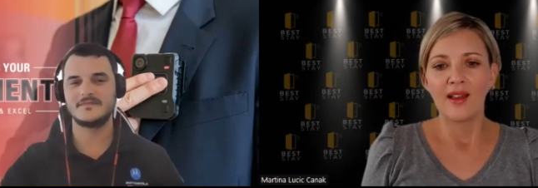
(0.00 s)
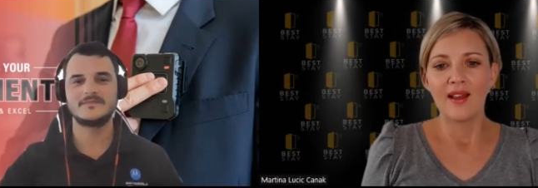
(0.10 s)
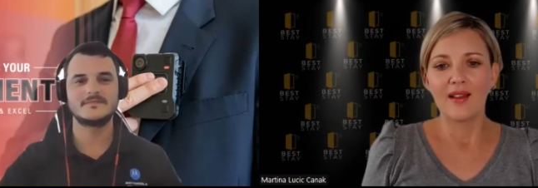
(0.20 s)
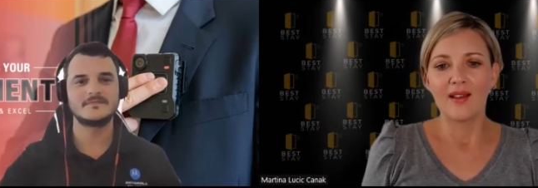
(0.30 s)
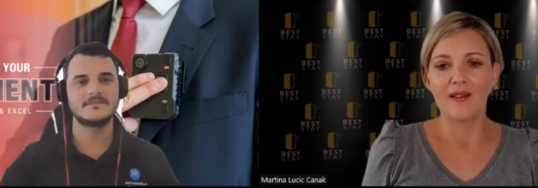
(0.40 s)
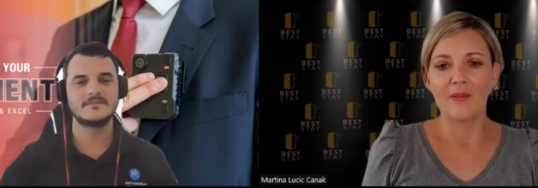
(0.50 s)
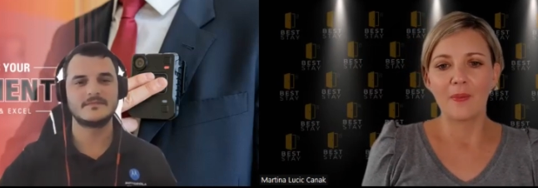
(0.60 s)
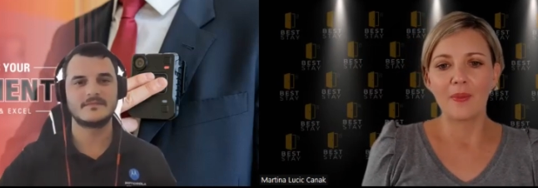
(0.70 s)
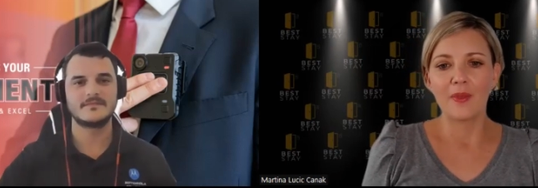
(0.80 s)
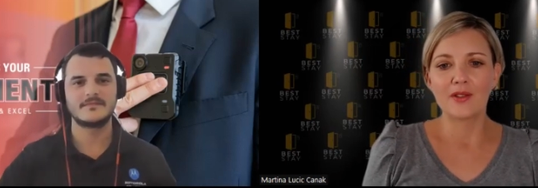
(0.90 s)

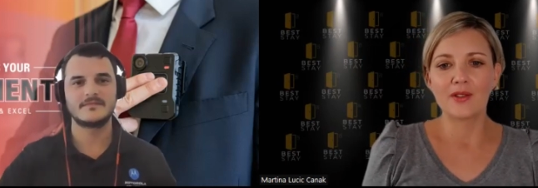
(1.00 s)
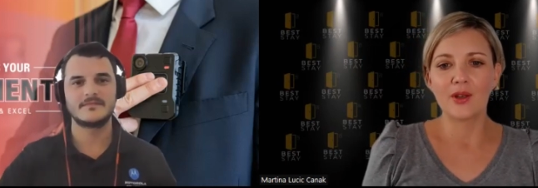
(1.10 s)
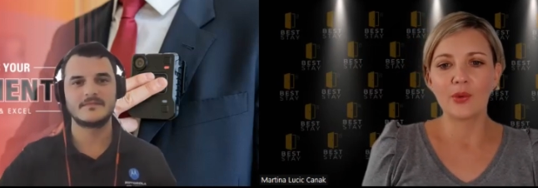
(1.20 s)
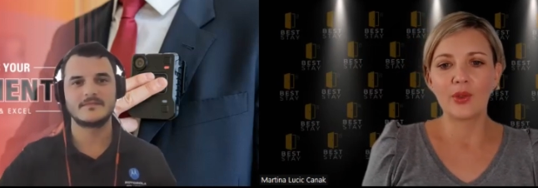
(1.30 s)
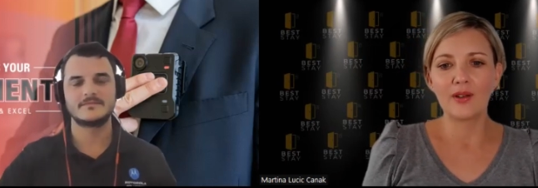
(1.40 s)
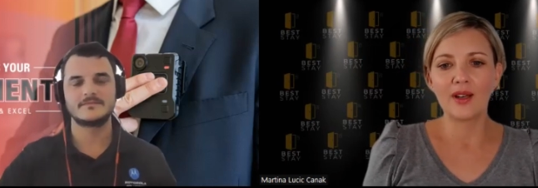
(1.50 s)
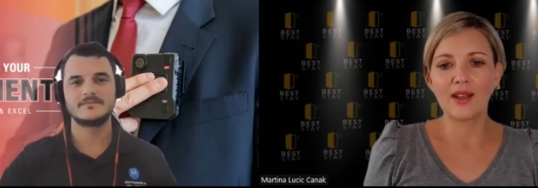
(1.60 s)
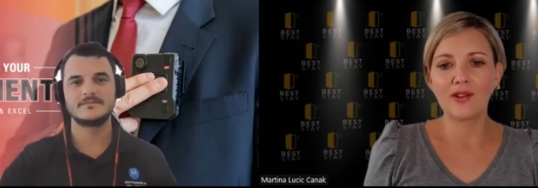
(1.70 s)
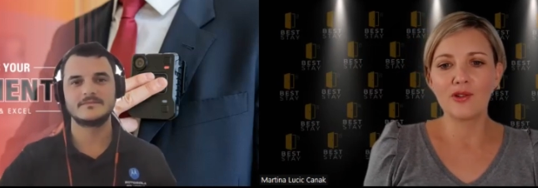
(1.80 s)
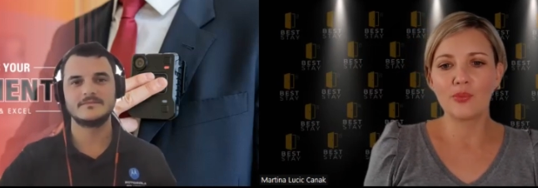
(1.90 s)
Speaker 1: Um, so, Nikola,
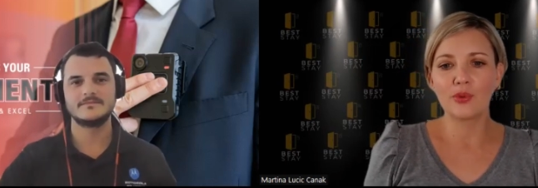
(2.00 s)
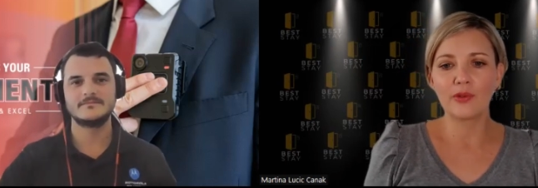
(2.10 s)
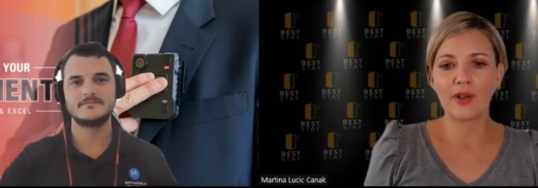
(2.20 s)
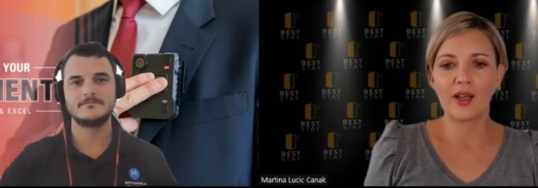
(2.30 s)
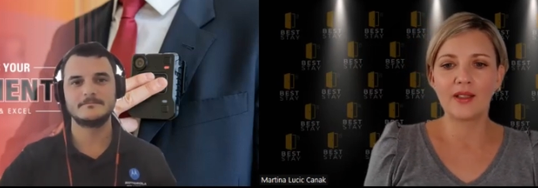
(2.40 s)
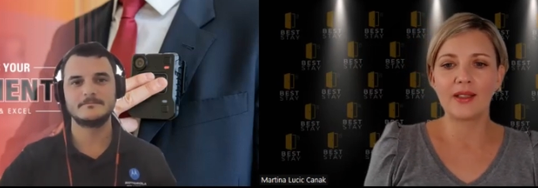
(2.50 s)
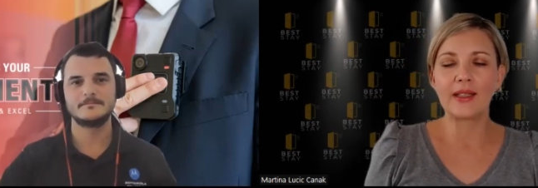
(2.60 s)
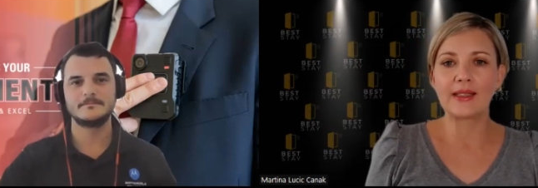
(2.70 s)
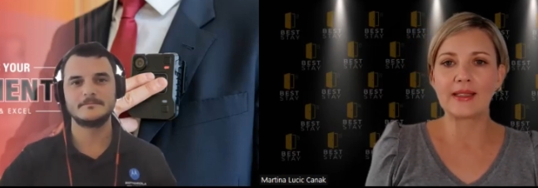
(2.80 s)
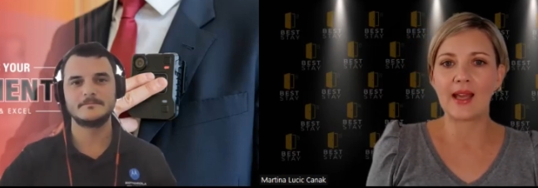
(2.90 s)
can you provide
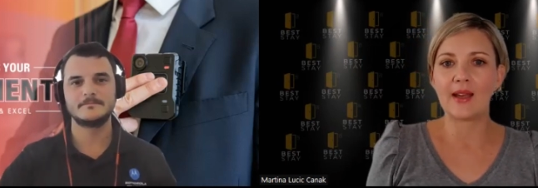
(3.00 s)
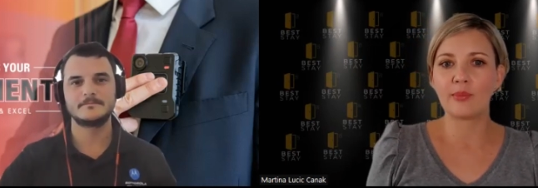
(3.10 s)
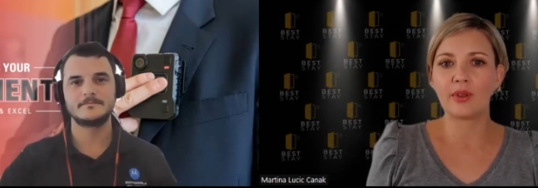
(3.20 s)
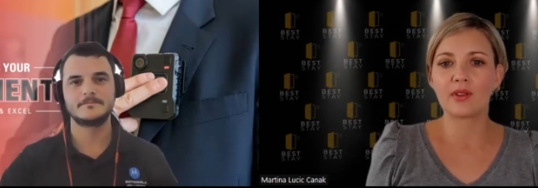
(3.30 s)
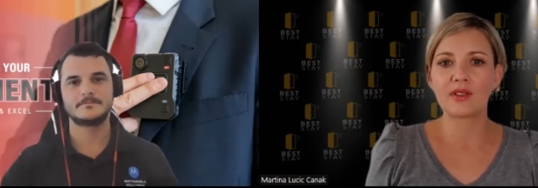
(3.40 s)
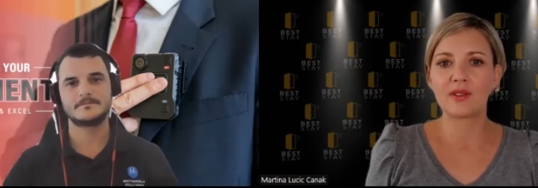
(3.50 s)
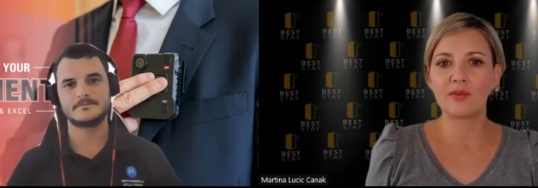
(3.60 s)
examples,